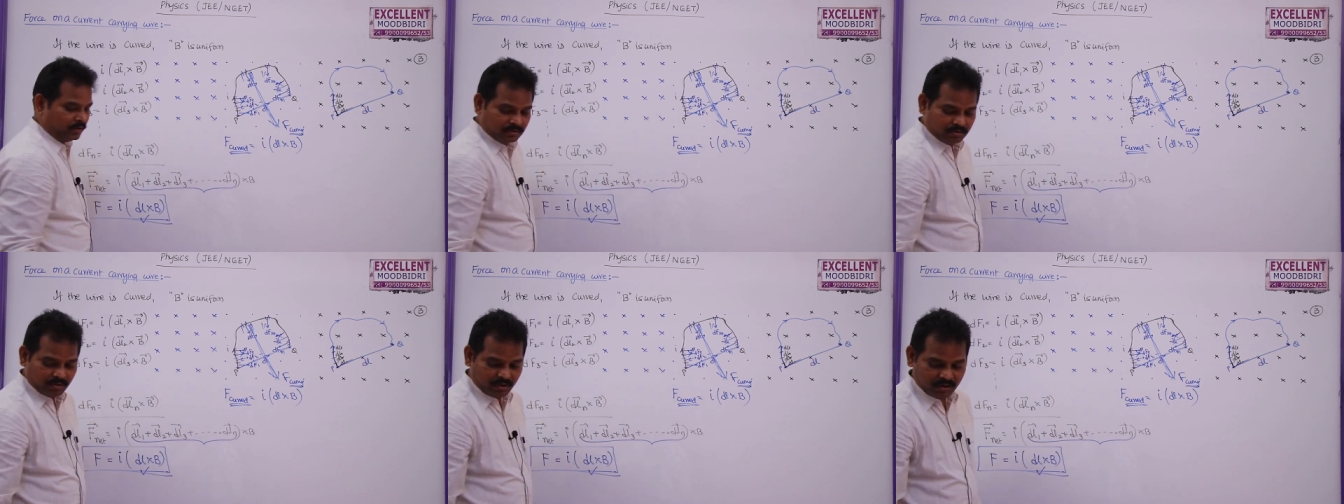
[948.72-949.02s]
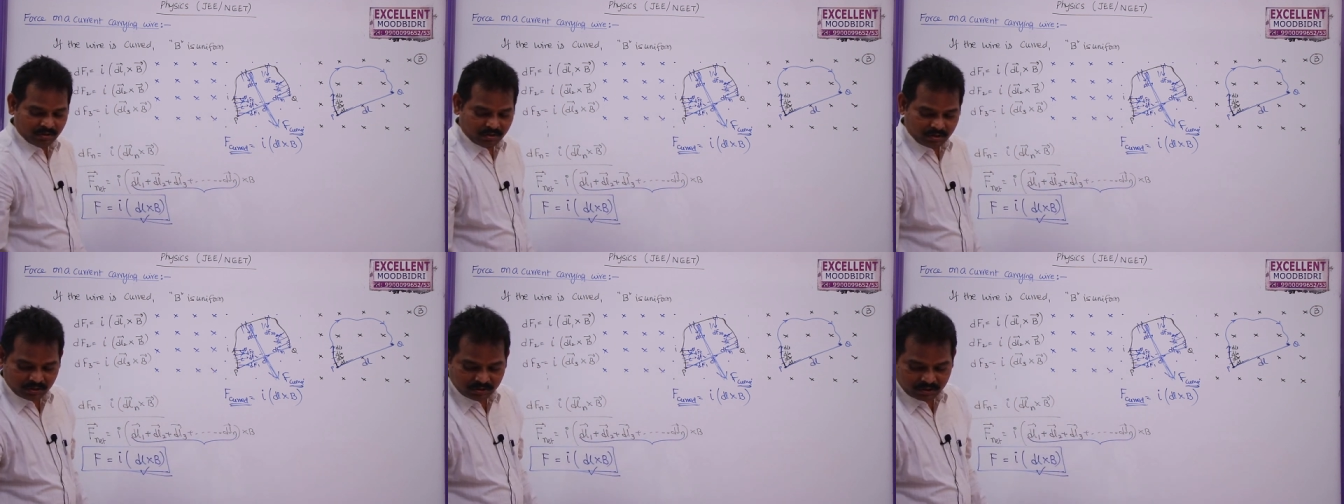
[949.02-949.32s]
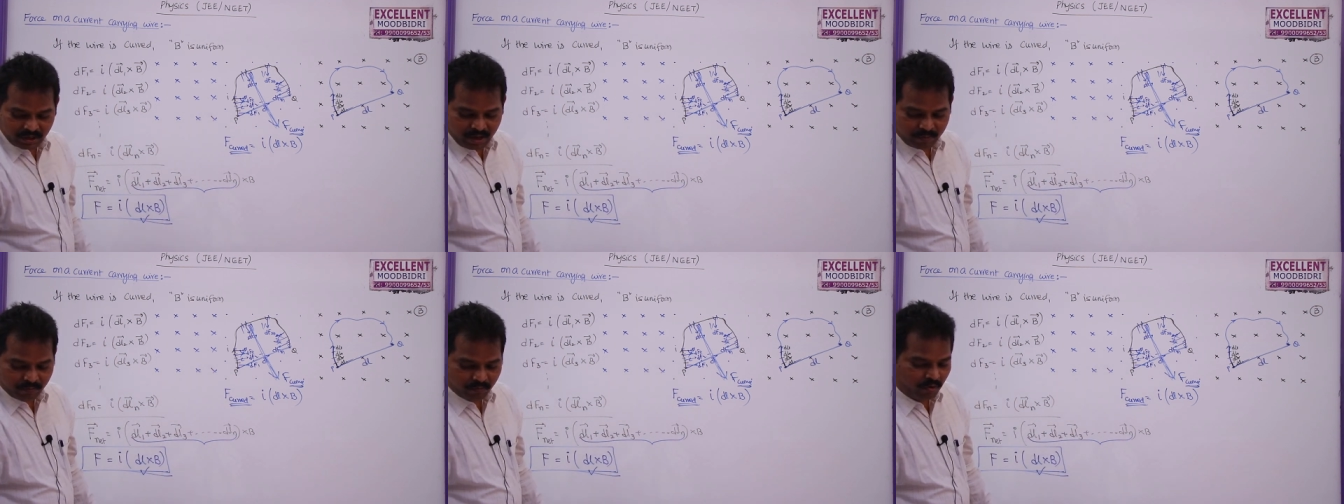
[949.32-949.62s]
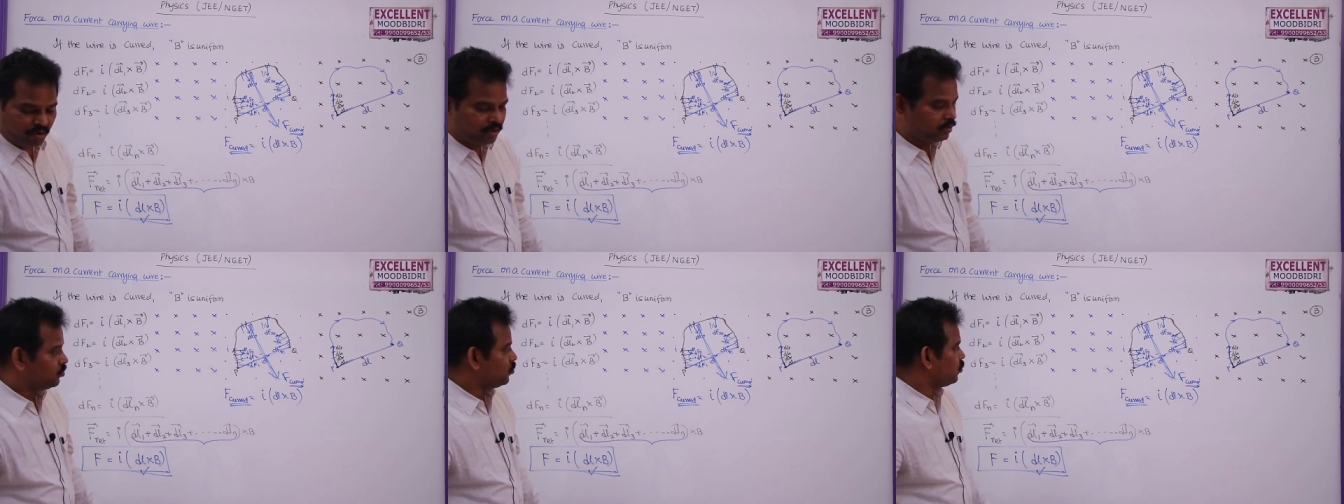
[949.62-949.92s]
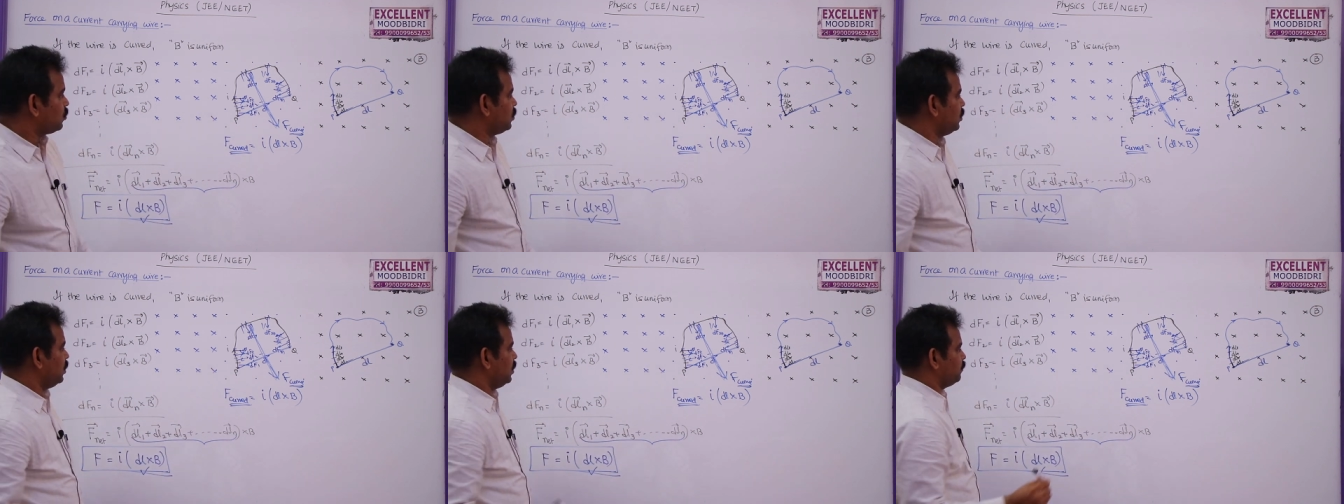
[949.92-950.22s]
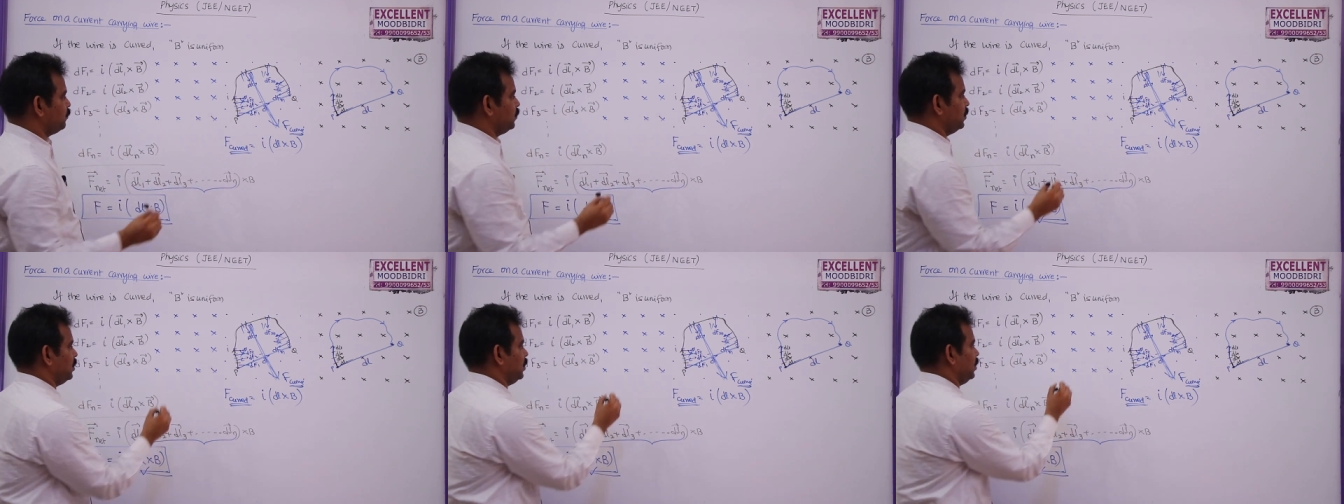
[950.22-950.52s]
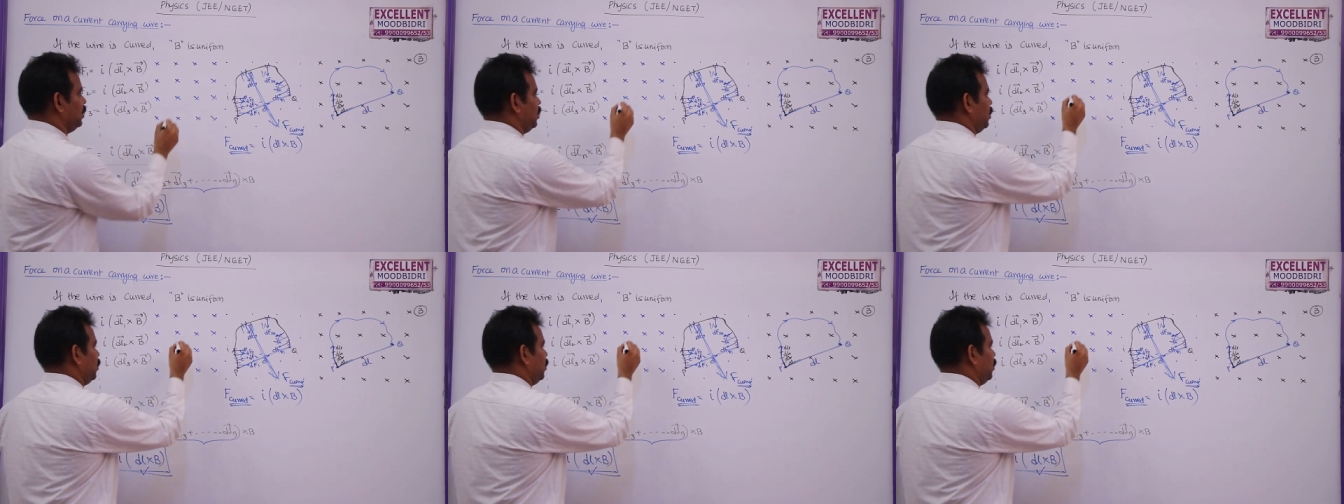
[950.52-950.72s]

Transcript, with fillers: so in this I am going to keep uh,